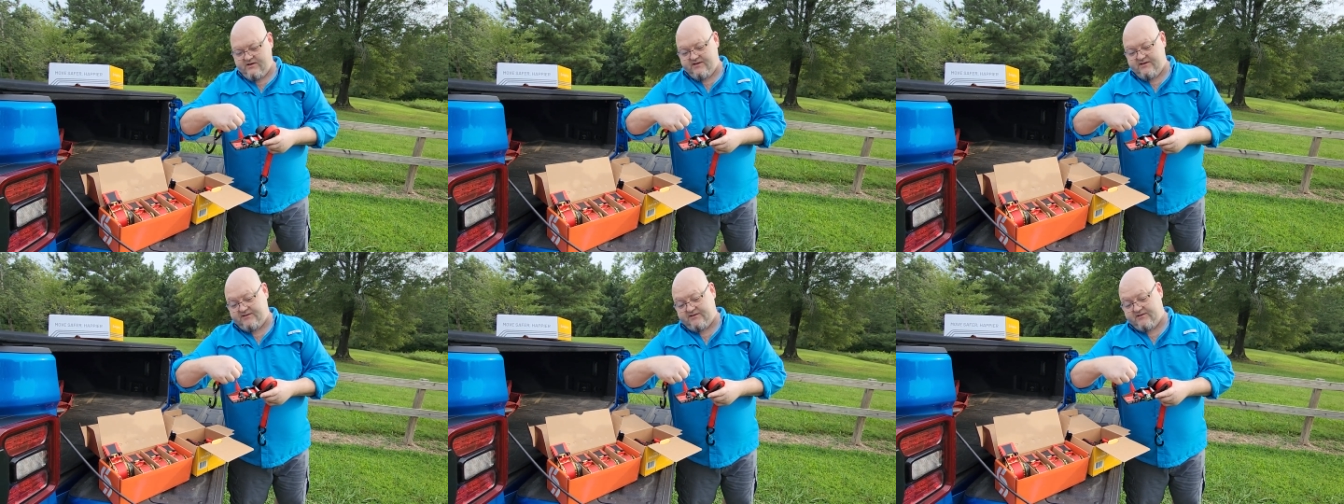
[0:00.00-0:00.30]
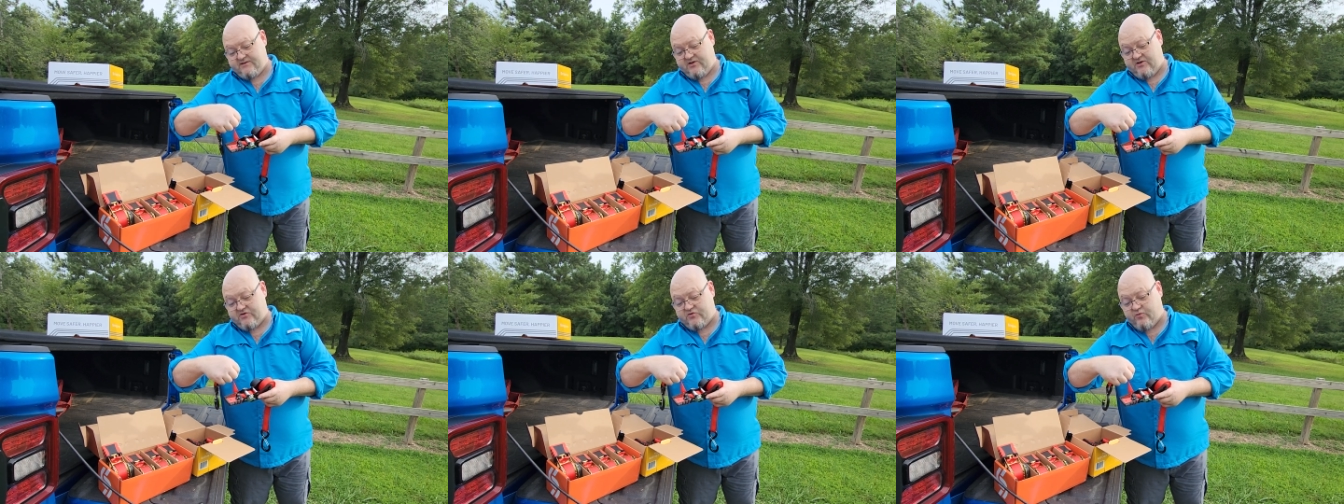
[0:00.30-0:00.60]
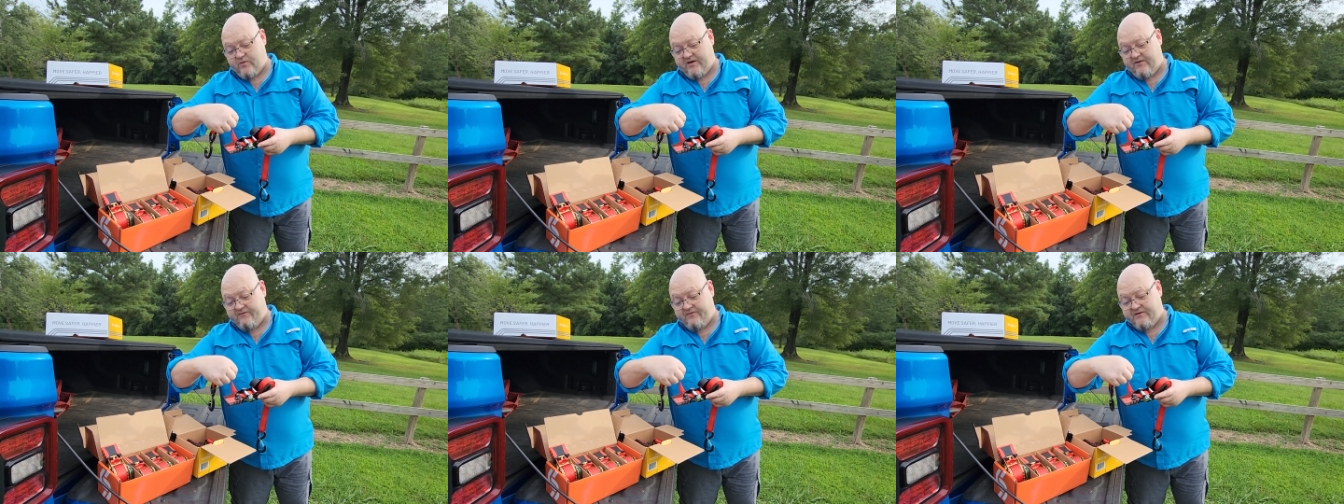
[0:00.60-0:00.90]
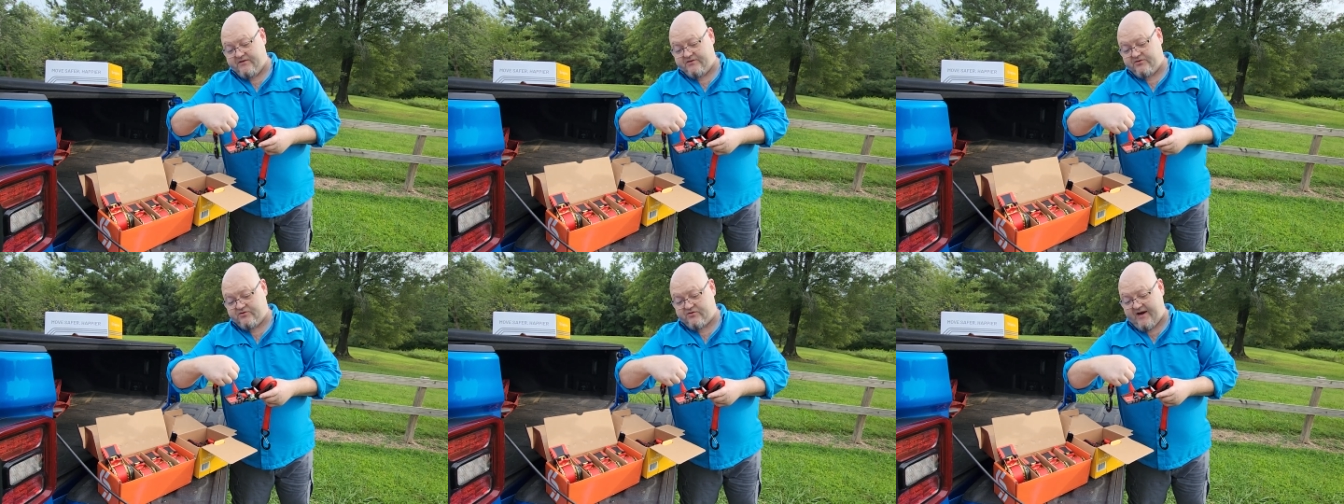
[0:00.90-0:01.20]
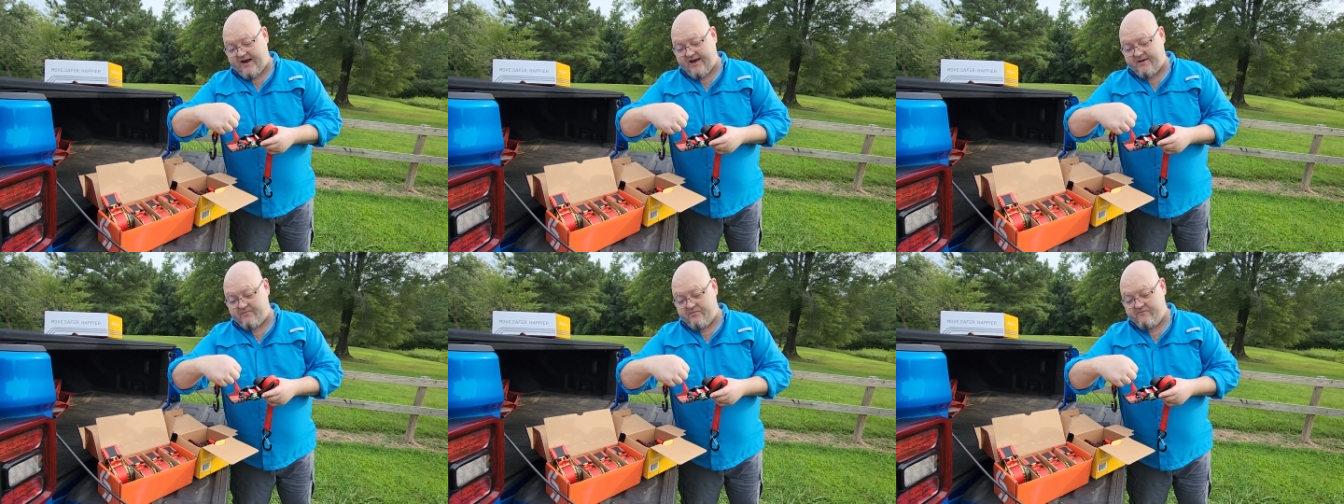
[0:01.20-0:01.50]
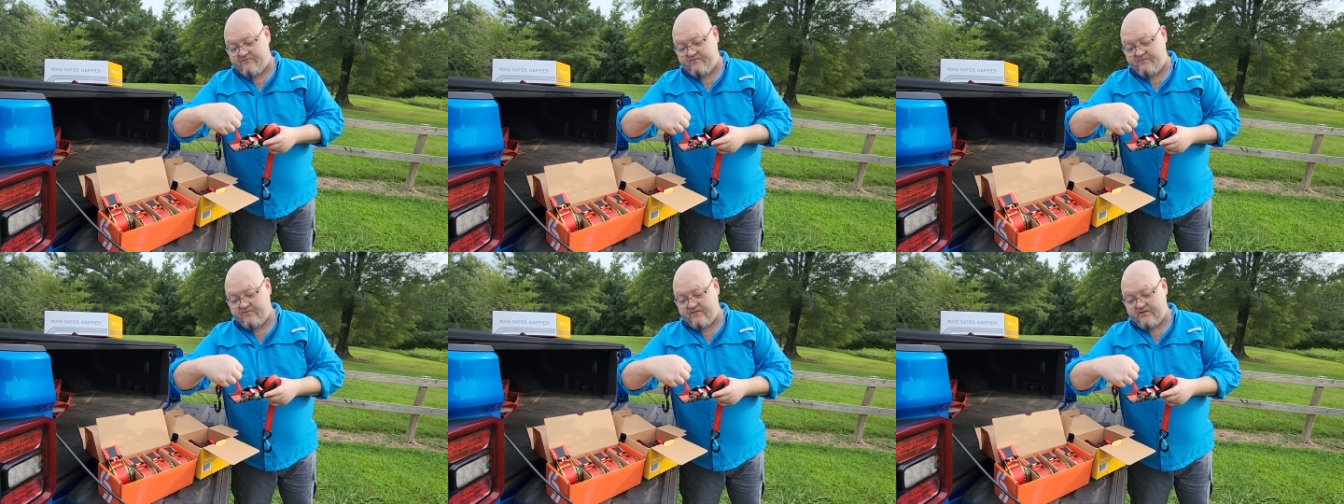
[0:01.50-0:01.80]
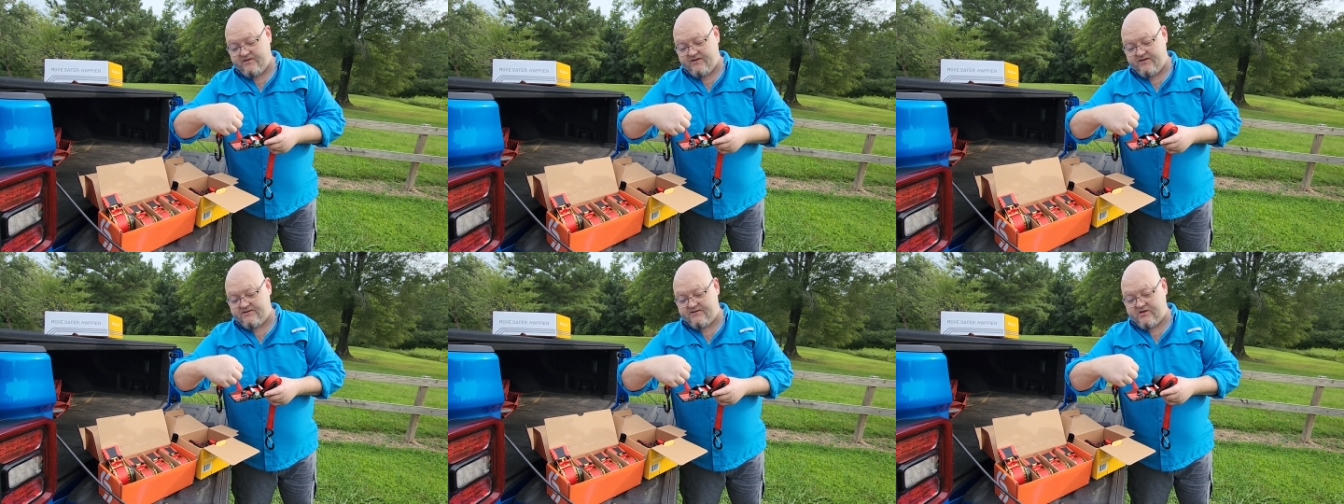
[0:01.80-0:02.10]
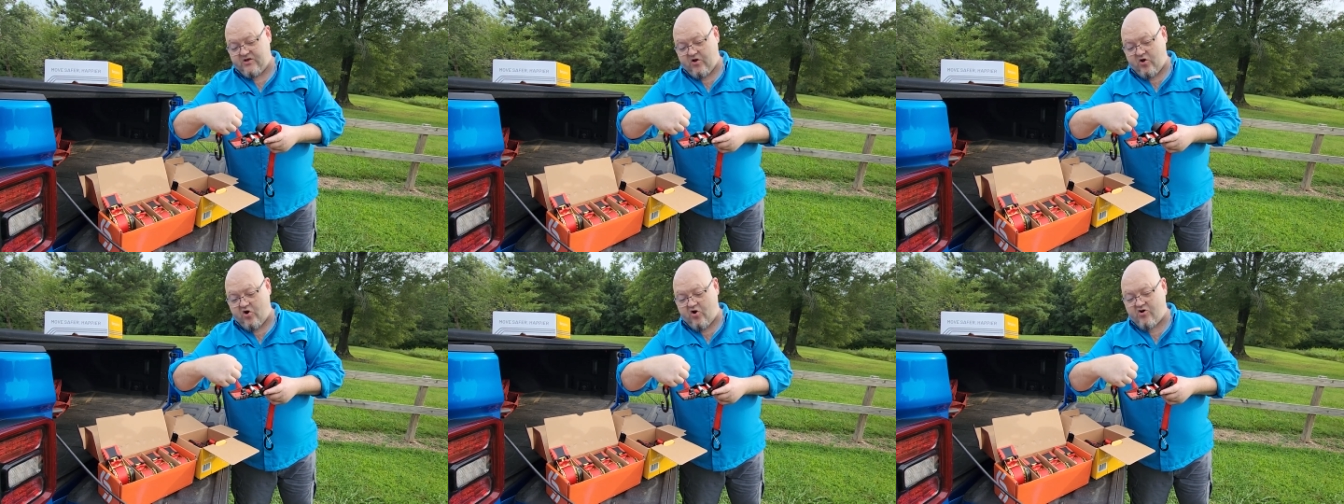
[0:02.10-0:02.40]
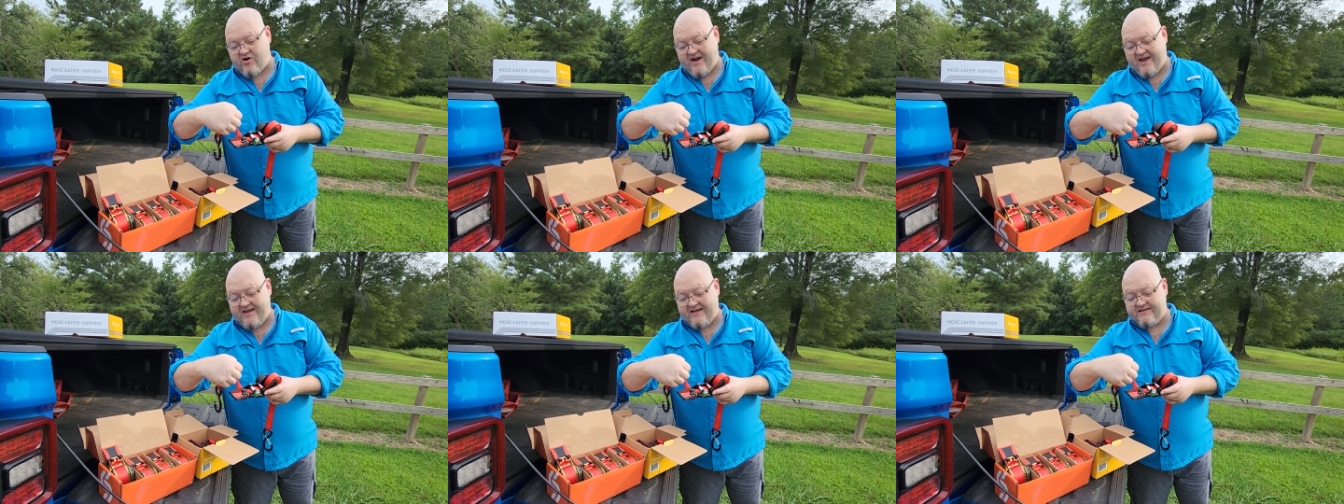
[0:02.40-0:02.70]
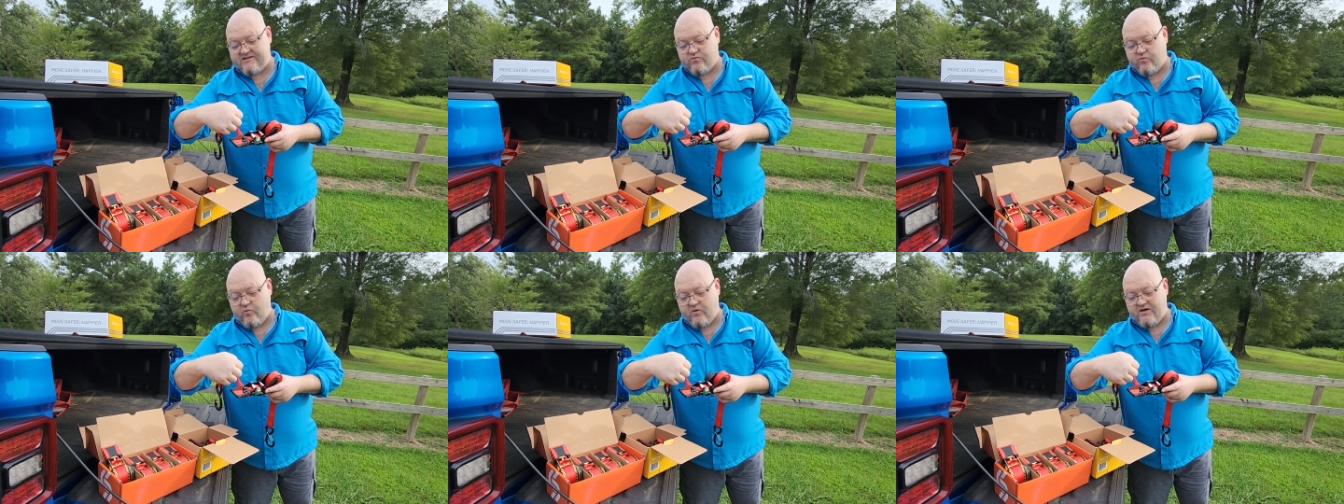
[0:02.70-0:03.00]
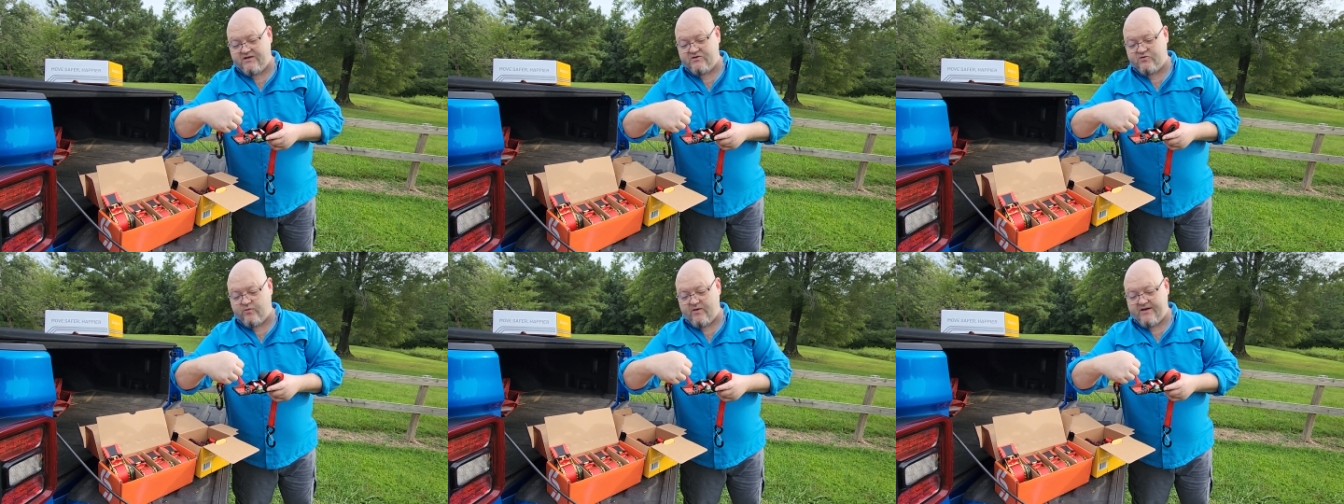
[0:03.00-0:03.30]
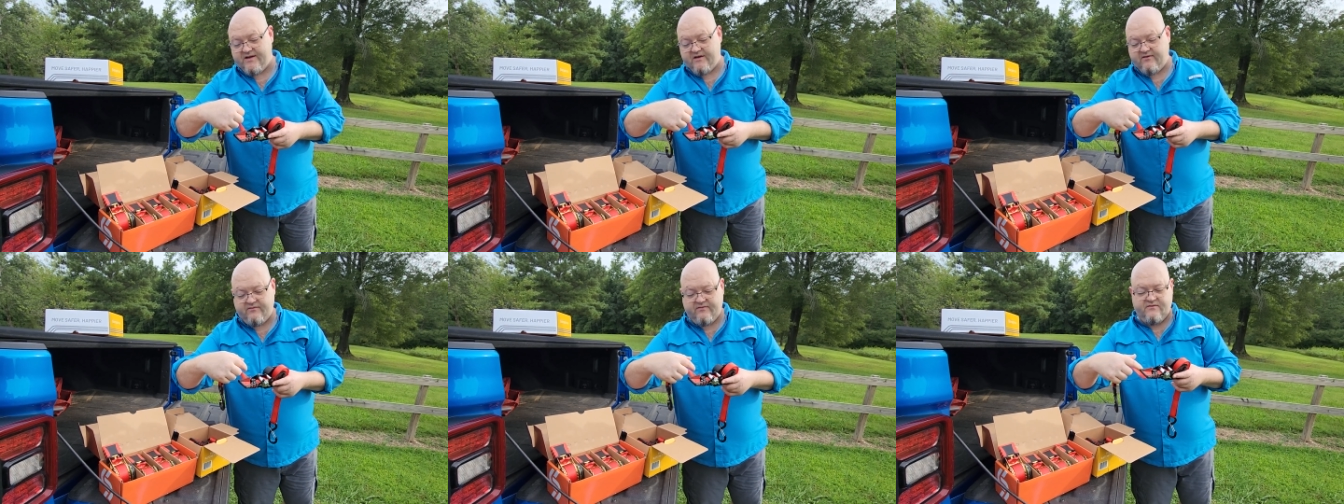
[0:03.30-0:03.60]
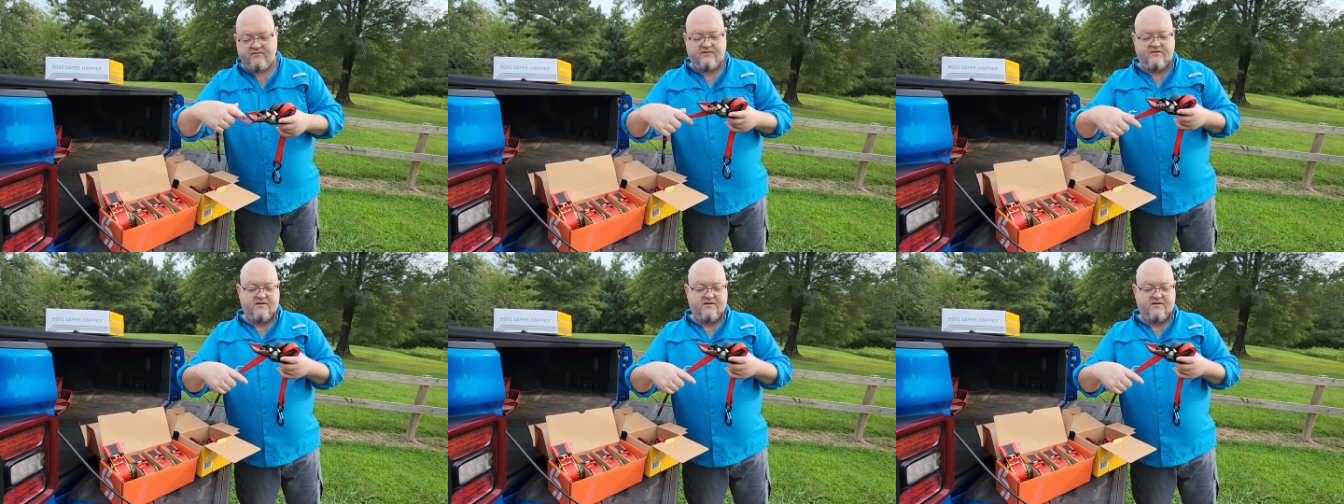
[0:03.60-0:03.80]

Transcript: this is their 12 foot strap. It's the RS112.